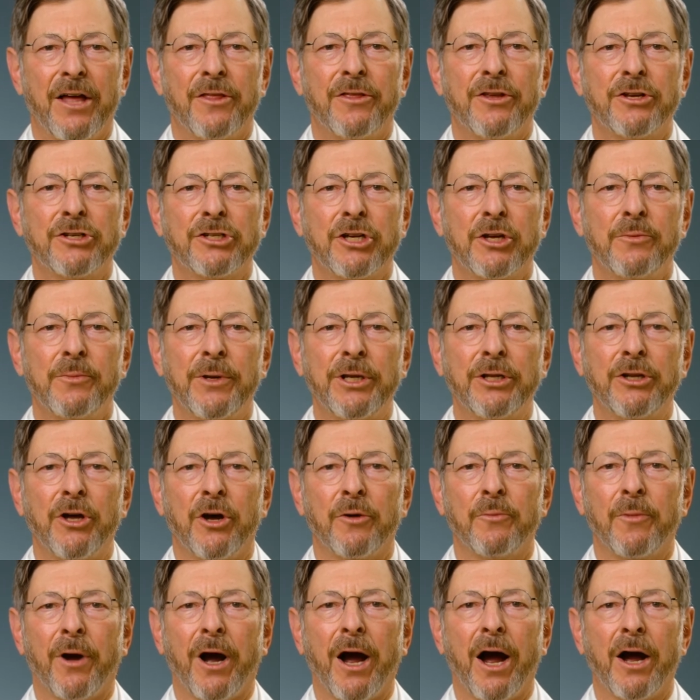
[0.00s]
This can be
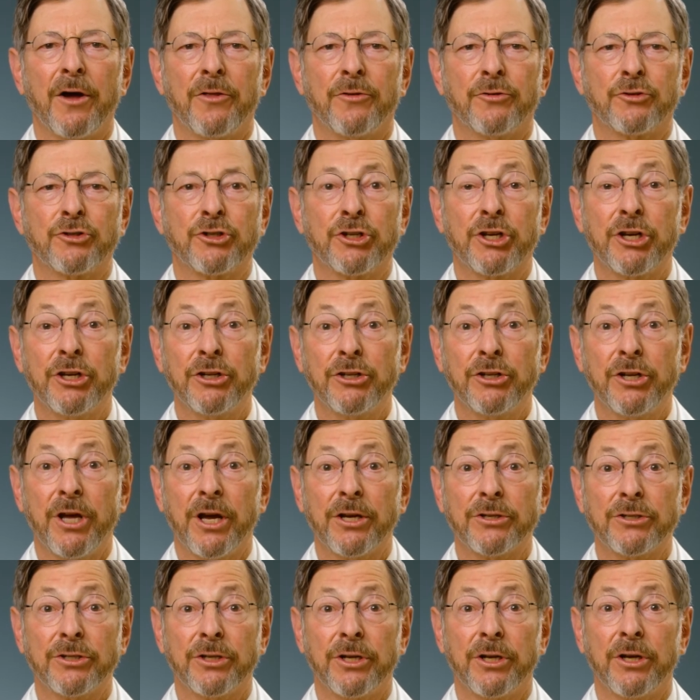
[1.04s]
done by either skin
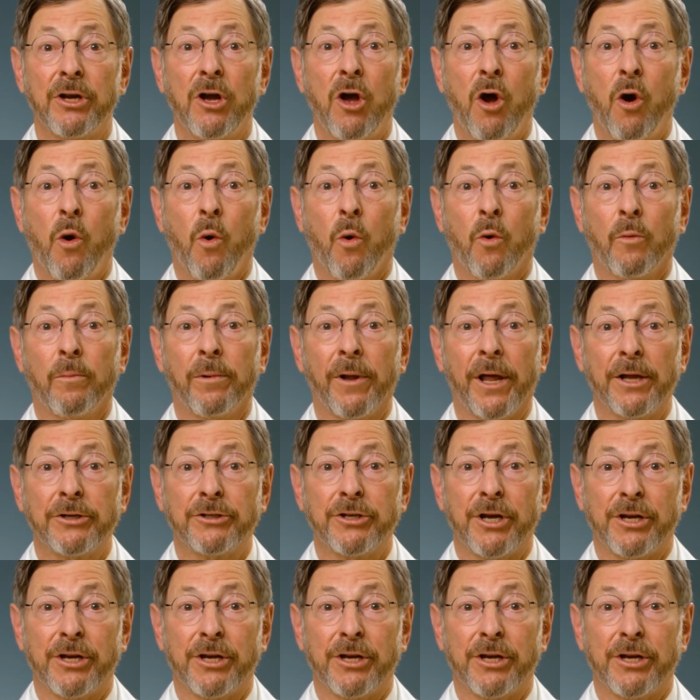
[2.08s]
testing or blood